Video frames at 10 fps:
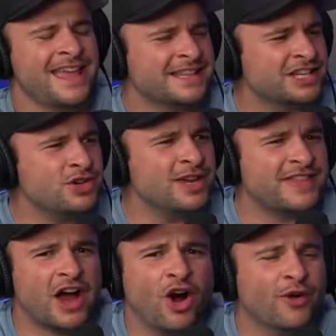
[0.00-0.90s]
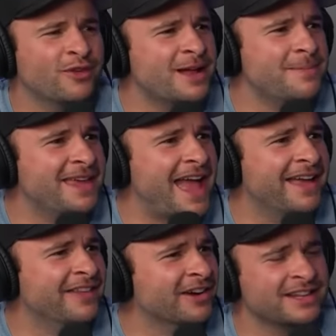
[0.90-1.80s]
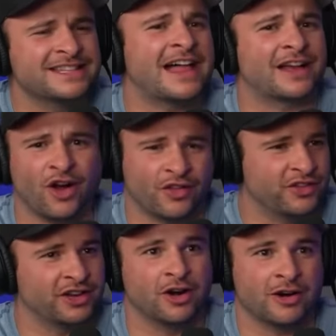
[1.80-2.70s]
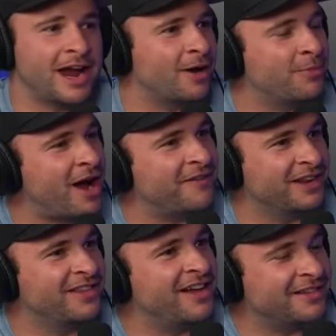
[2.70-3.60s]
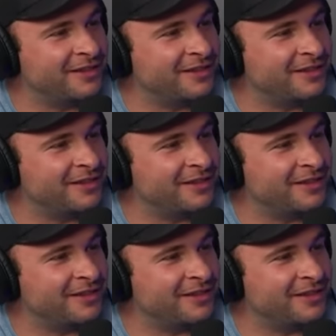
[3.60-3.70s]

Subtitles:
Yeah, it's like you get that Harvard MBA in there, and it's not like all of a sudden, all right, our profit and loss